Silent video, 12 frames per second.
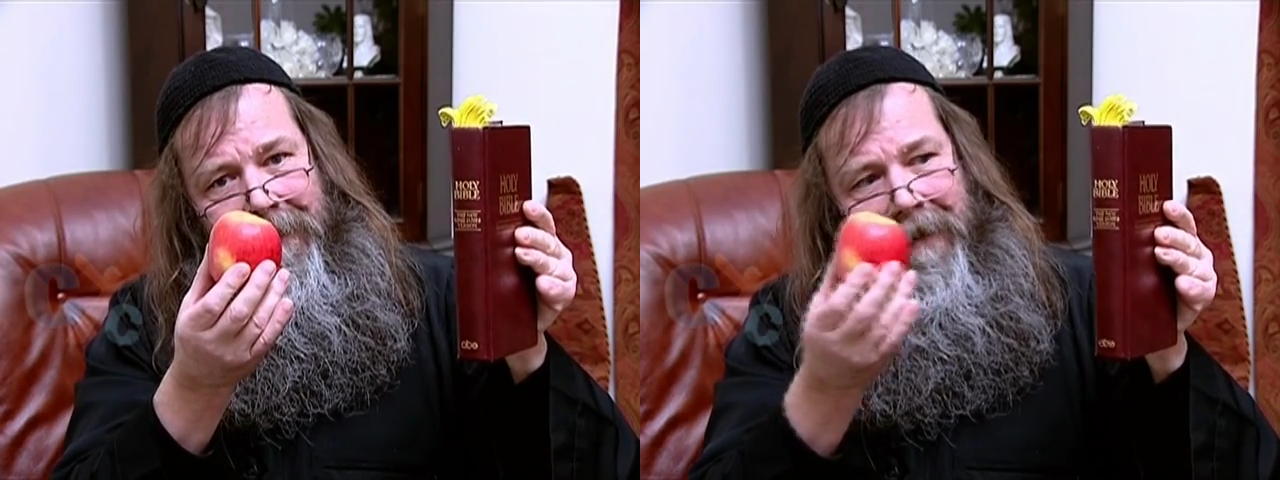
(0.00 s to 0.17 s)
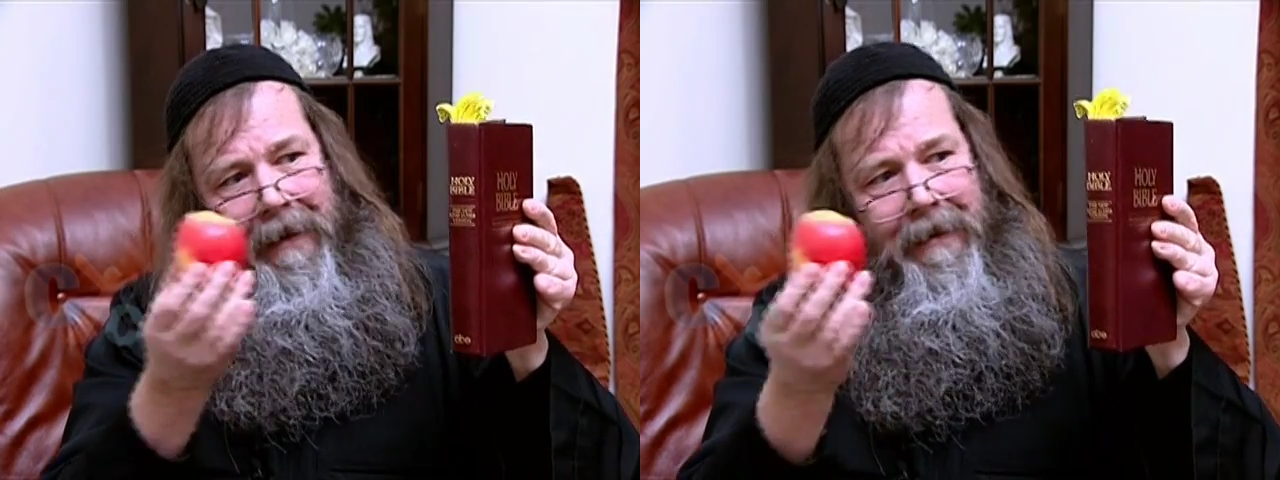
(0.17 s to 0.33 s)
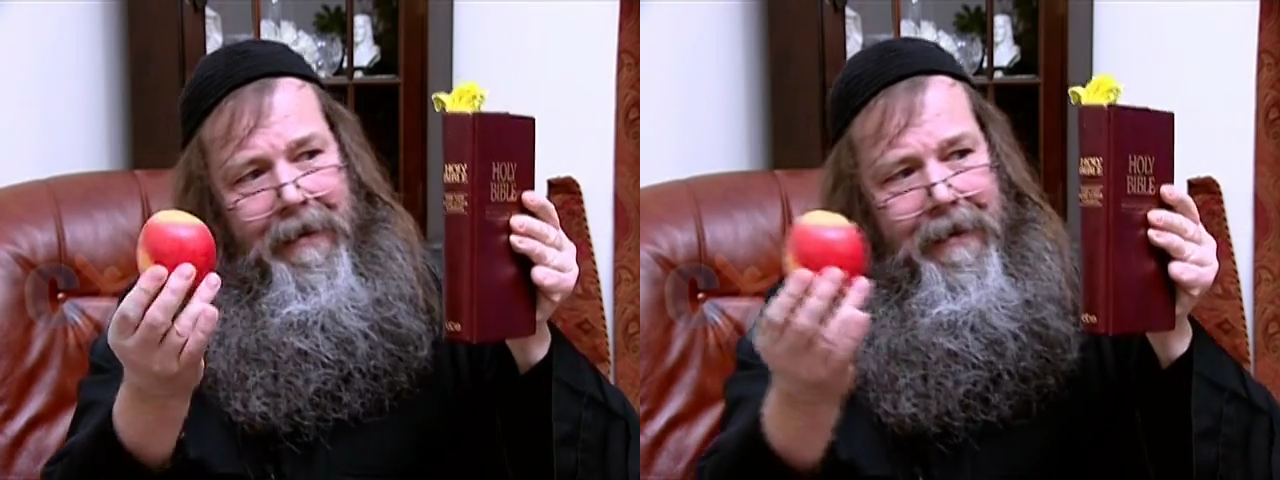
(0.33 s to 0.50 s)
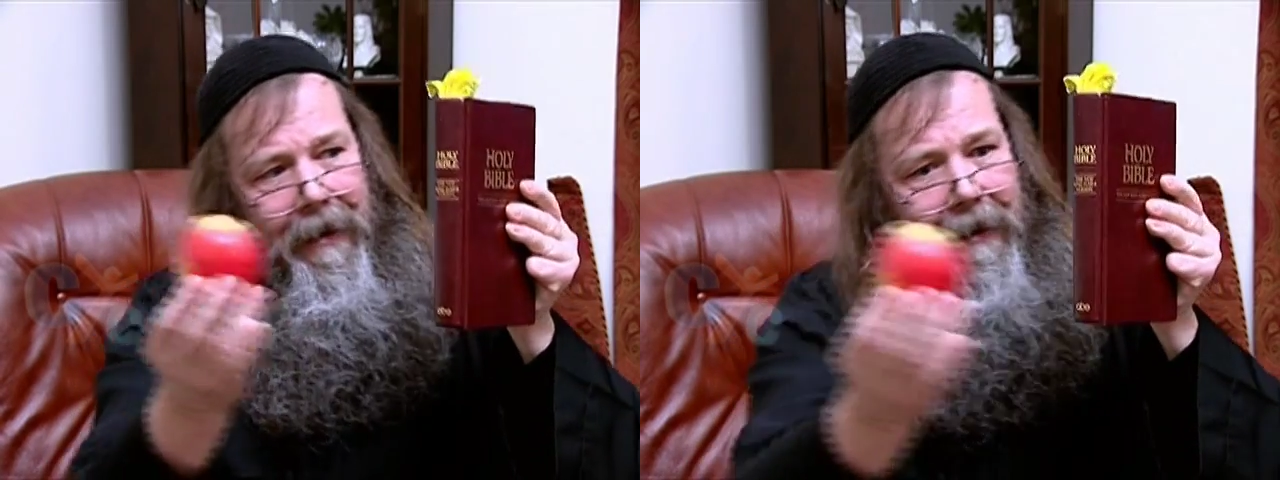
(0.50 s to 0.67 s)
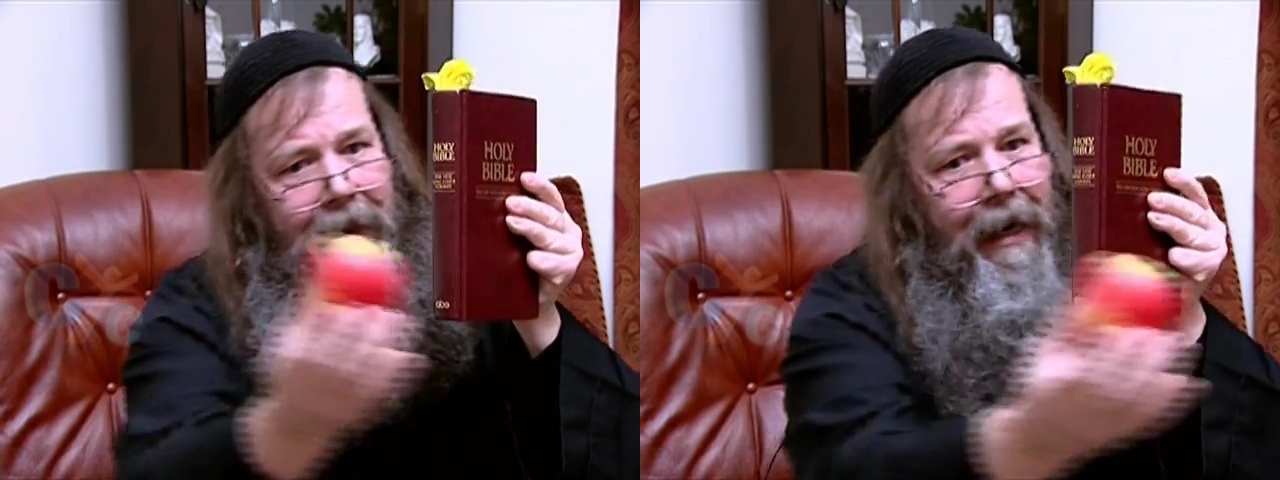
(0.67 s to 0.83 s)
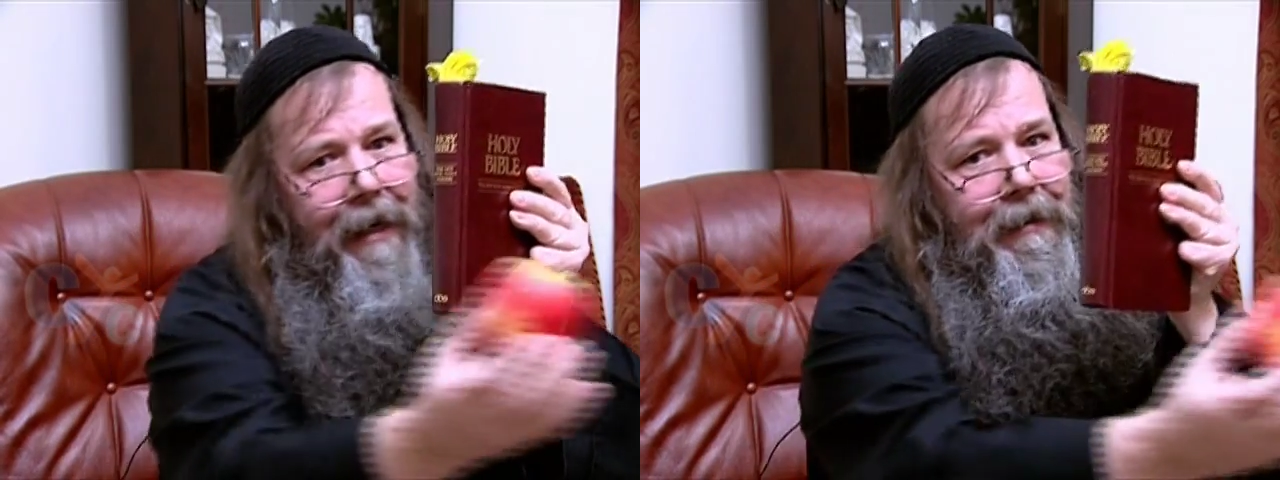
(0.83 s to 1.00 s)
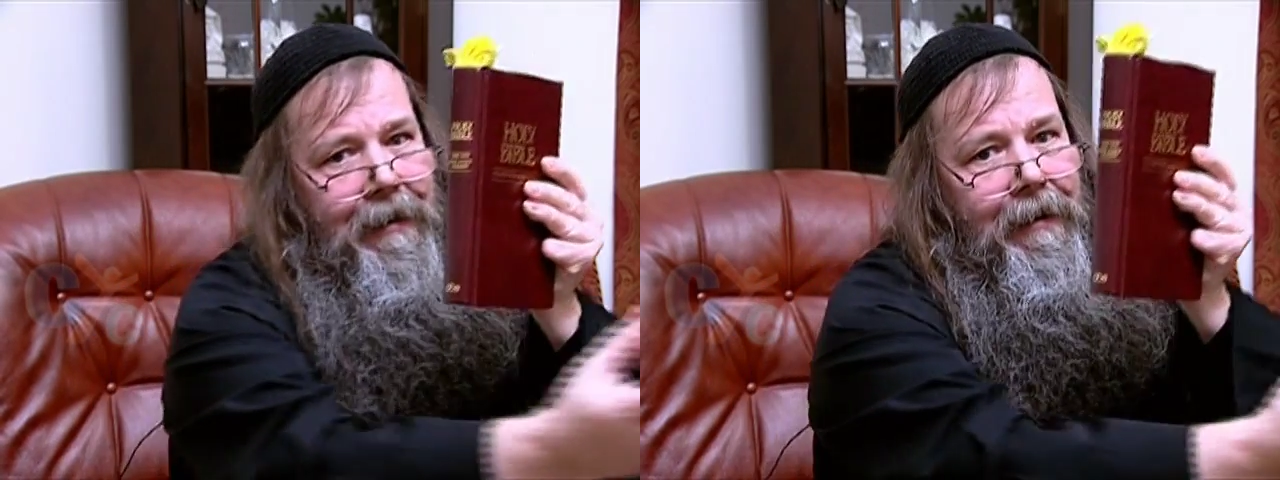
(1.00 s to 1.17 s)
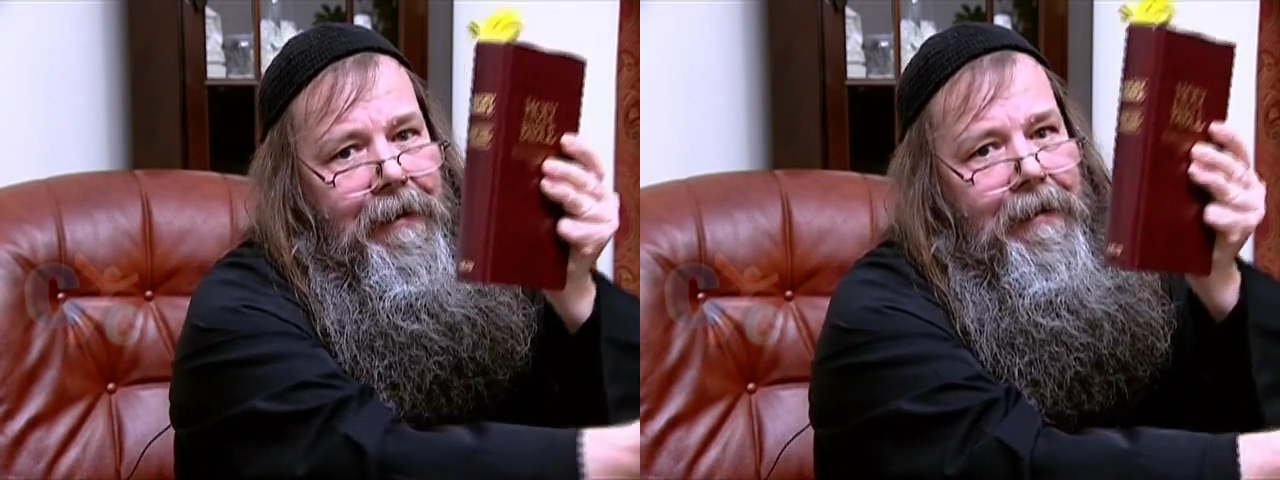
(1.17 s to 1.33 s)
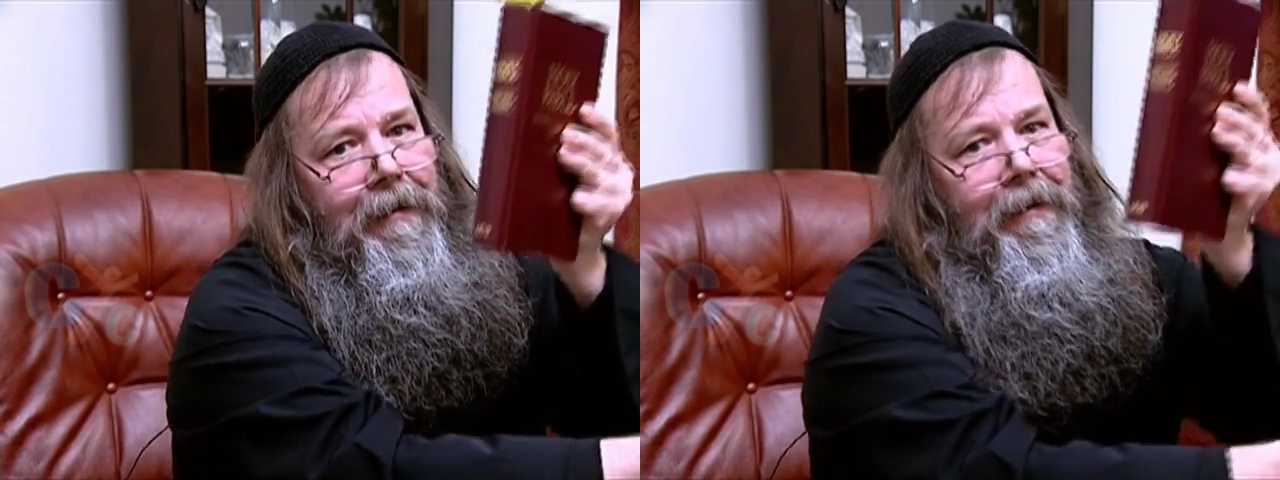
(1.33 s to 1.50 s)
This is not an
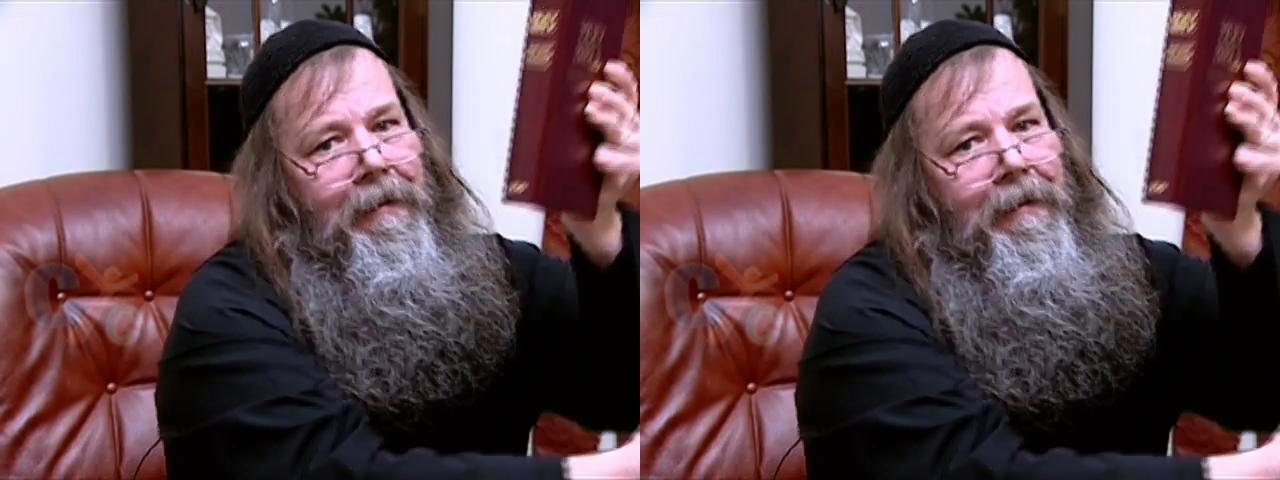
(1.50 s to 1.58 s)
accident.